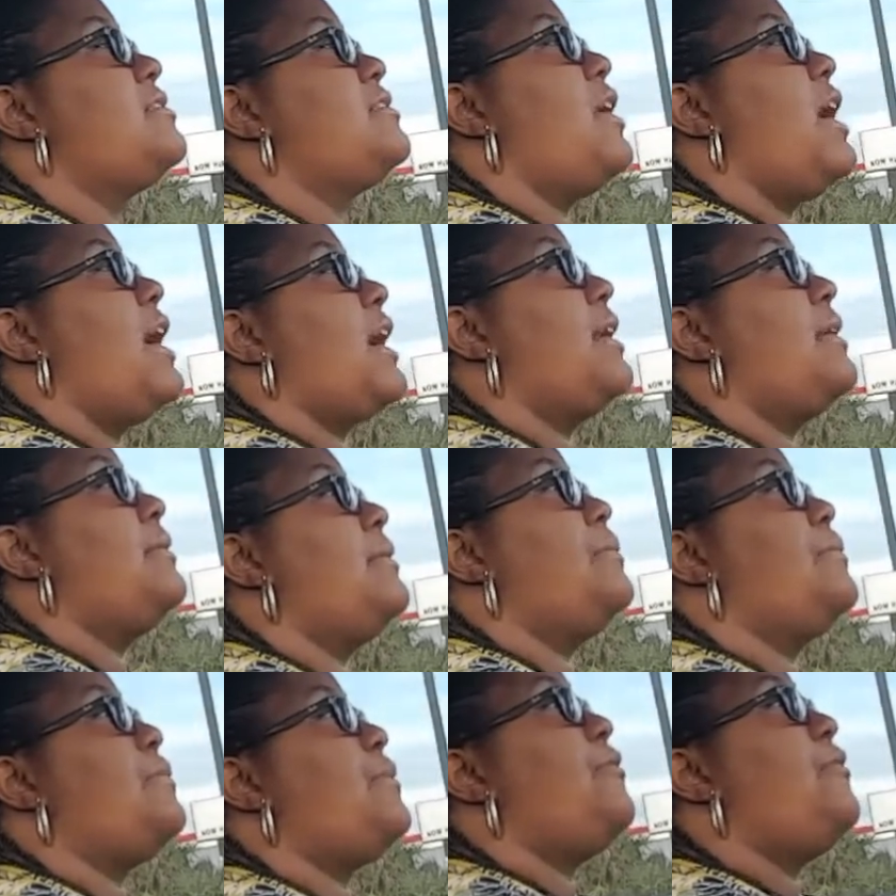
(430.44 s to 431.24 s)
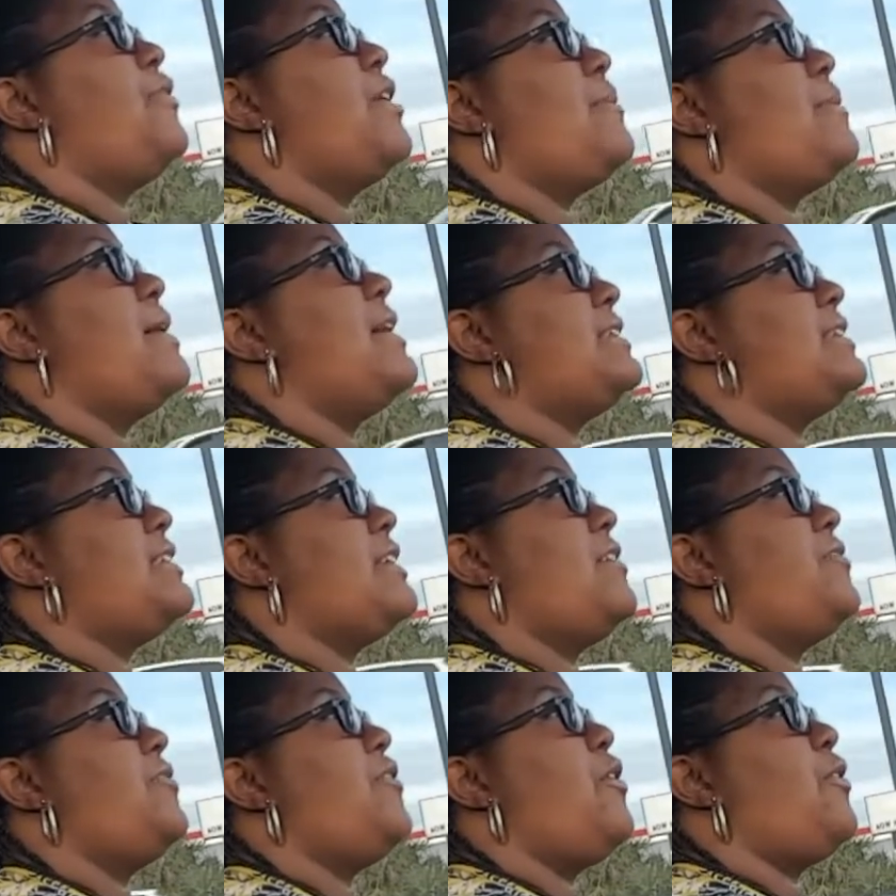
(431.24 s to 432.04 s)
so I can prevent
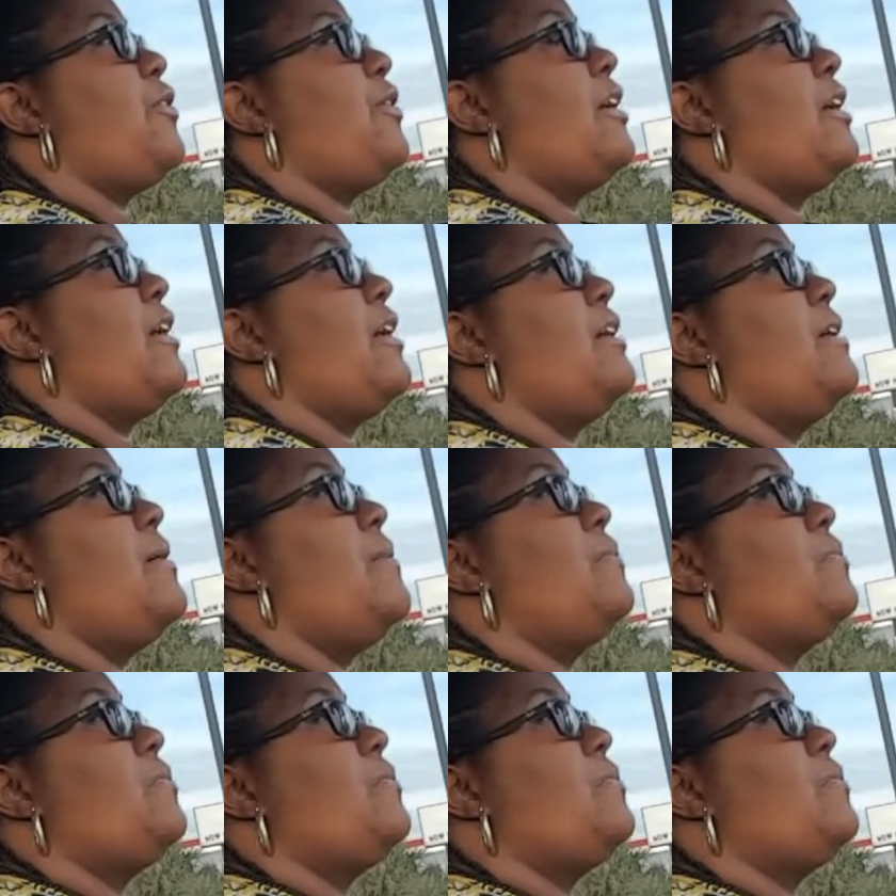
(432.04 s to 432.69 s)
myself on a